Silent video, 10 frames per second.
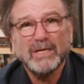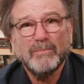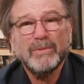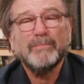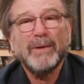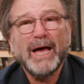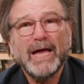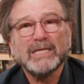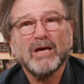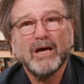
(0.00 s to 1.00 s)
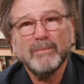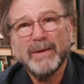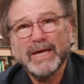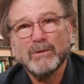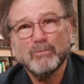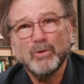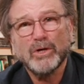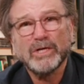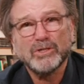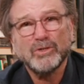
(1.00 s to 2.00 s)
be part-time back at
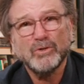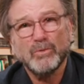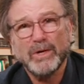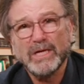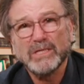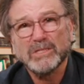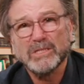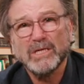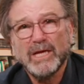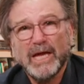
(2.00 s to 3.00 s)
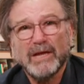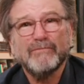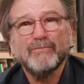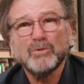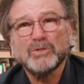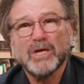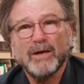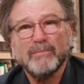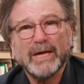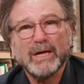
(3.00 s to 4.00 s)
work at 2 weeks and
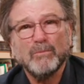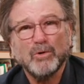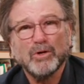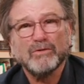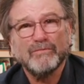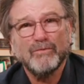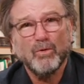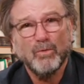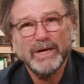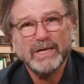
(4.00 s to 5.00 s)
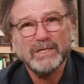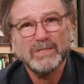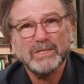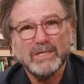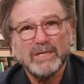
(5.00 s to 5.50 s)
full-time back at work at 4 weeks,